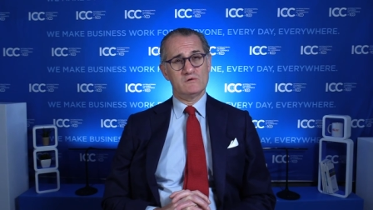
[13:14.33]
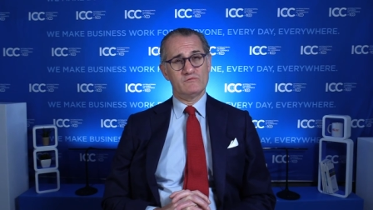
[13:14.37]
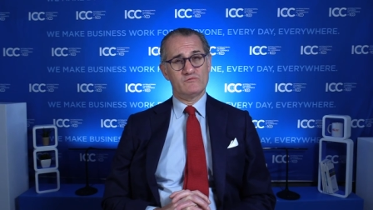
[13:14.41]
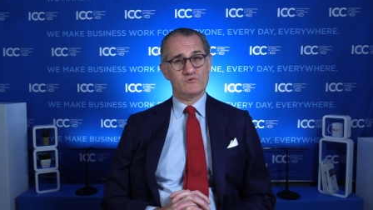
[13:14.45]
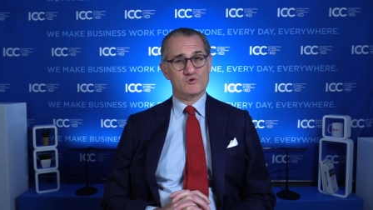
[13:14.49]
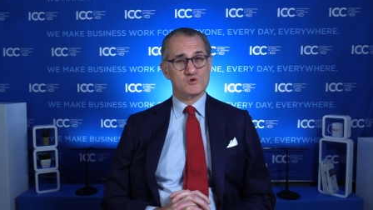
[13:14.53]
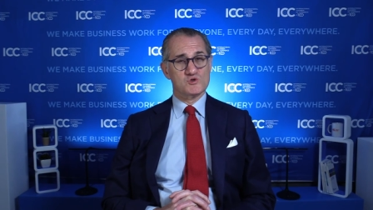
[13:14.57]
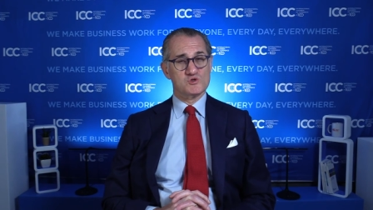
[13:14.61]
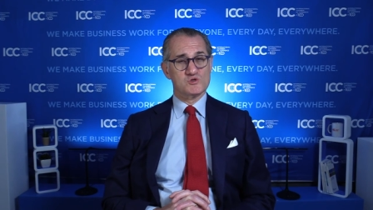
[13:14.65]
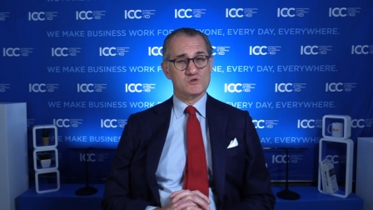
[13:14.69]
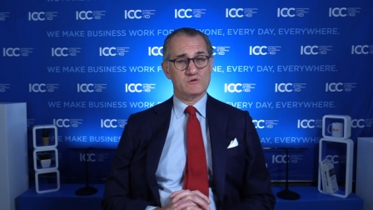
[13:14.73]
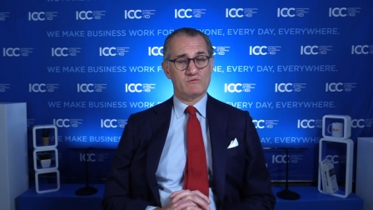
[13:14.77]

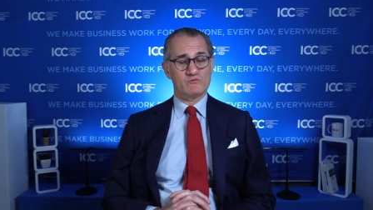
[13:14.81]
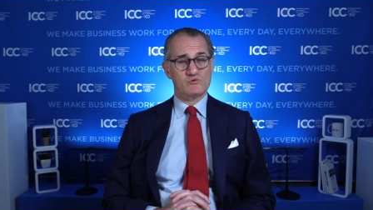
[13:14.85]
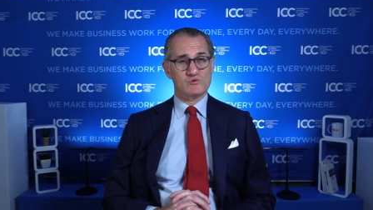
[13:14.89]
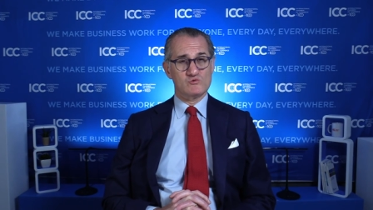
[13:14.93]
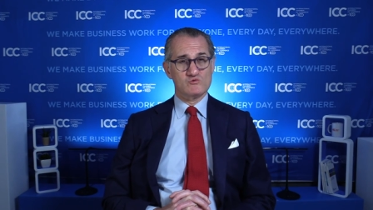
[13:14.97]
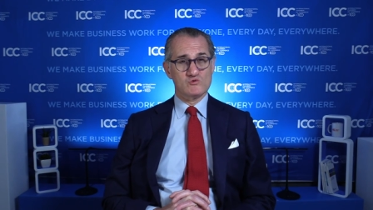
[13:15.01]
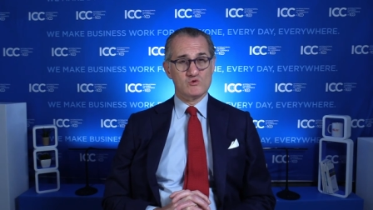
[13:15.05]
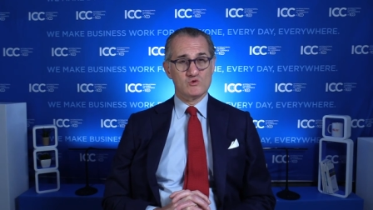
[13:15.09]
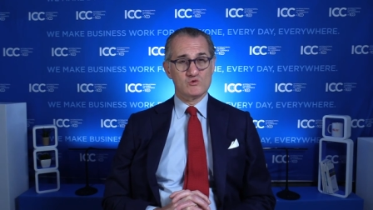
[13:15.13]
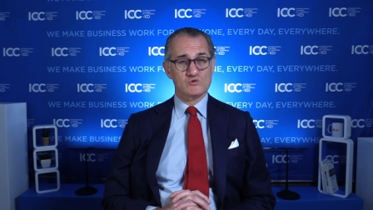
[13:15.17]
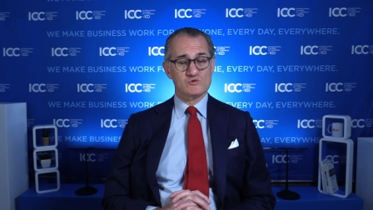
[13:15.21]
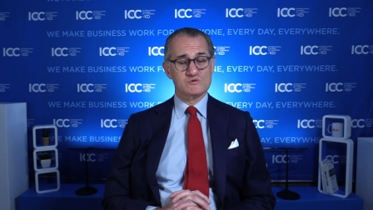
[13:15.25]
version of the
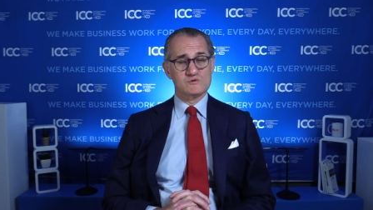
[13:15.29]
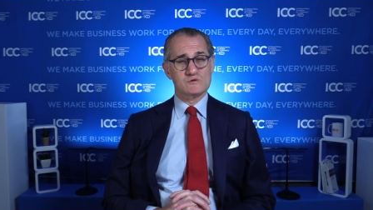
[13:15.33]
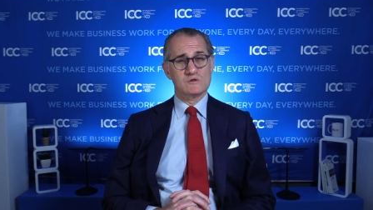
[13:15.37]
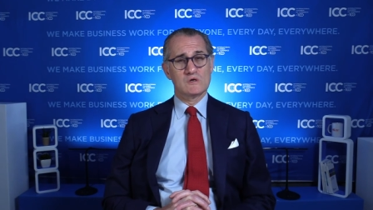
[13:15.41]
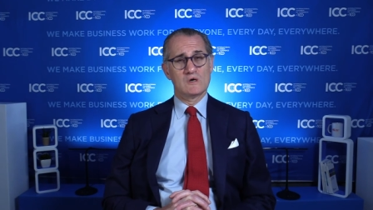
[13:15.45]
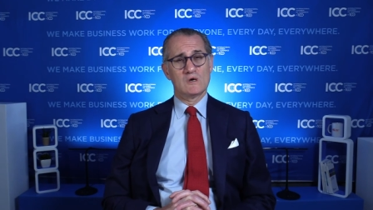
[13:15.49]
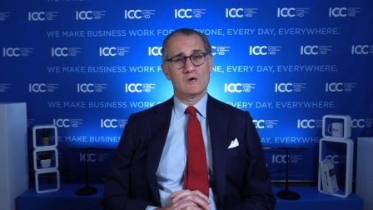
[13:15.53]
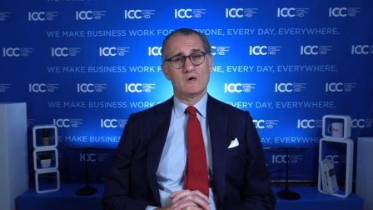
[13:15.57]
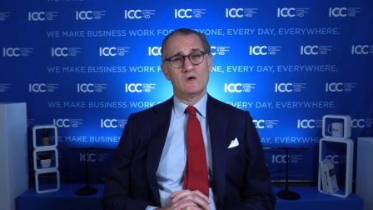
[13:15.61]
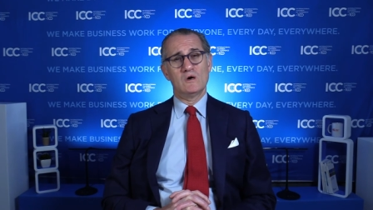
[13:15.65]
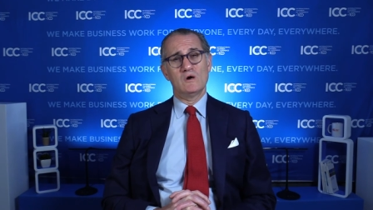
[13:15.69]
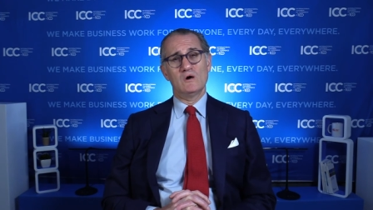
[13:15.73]
rules
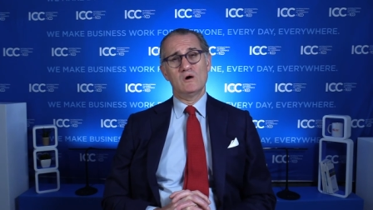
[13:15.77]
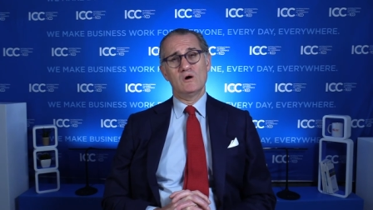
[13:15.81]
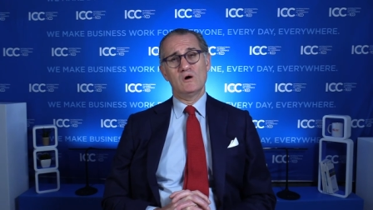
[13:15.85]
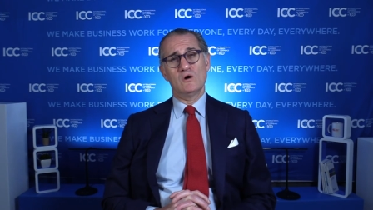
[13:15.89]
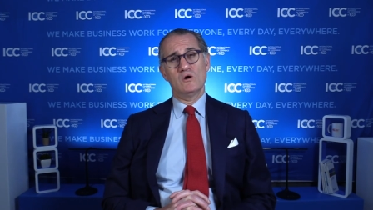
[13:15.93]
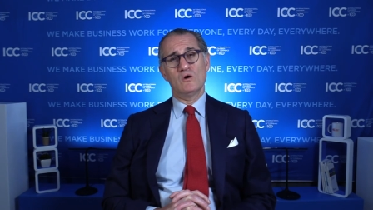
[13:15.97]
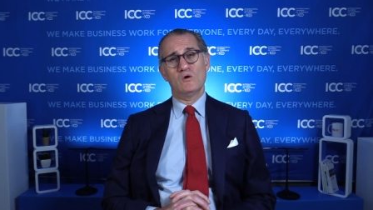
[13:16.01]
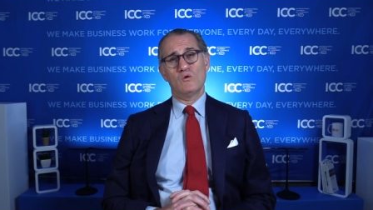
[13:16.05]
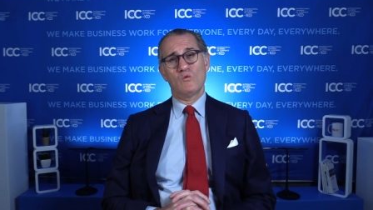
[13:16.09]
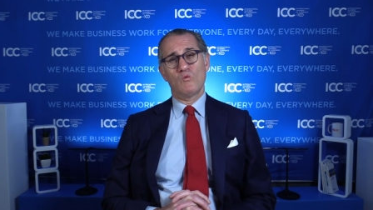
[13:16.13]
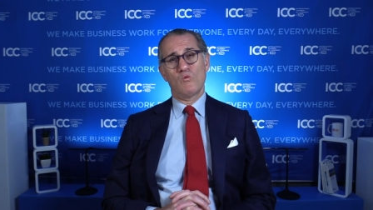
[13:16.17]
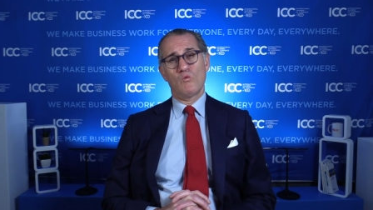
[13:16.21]

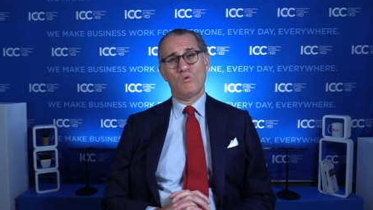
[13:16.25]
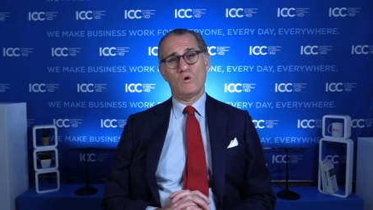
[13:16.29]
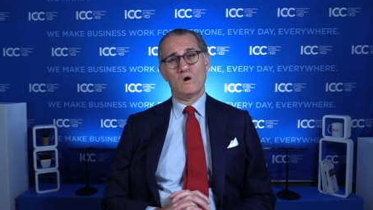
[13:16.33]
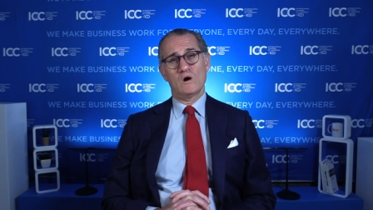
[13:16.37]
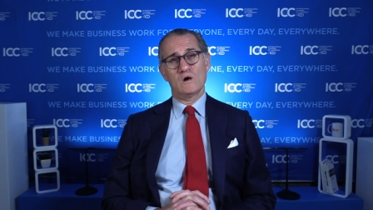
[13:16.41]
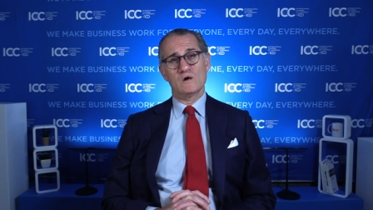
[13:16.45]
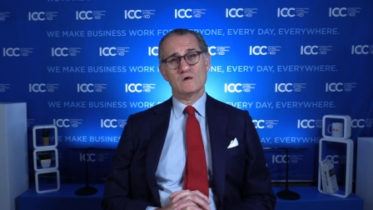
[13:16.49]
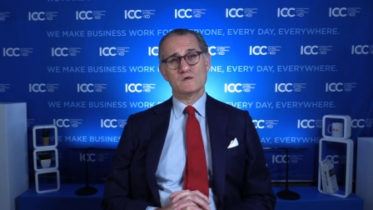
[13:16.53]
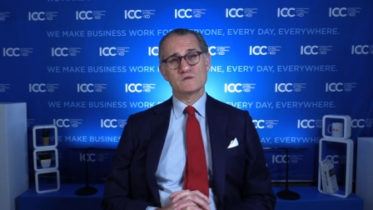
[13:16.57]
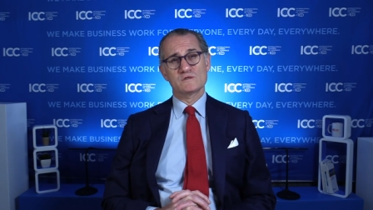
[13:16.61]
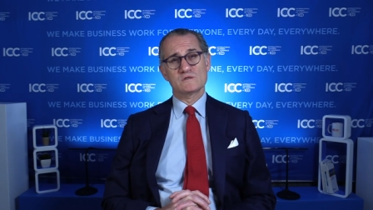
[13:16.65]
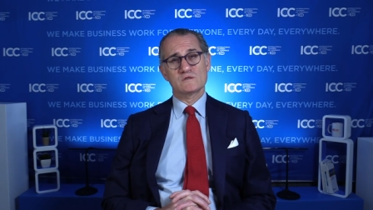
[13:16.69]
uh,
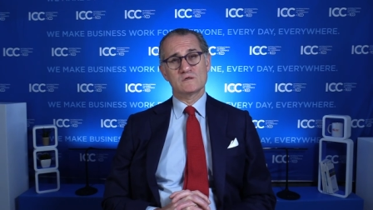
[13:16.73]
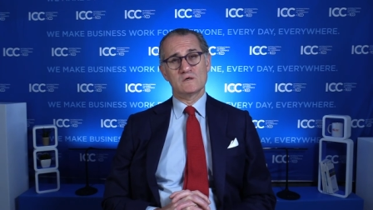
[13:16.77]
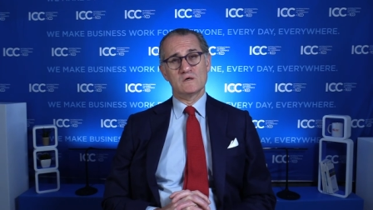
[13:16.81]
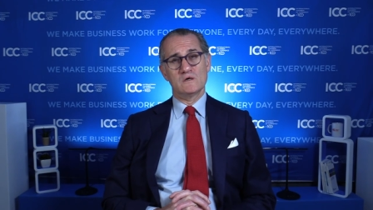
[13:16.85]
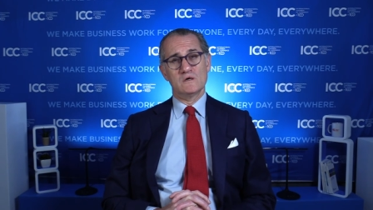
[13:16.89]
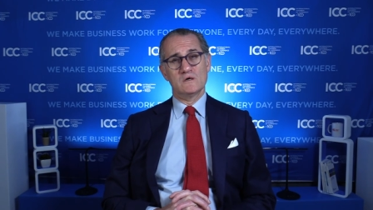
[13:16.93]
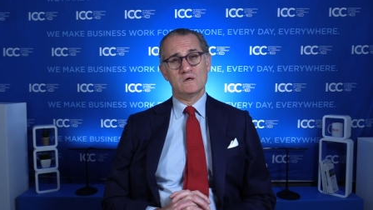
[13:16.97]
was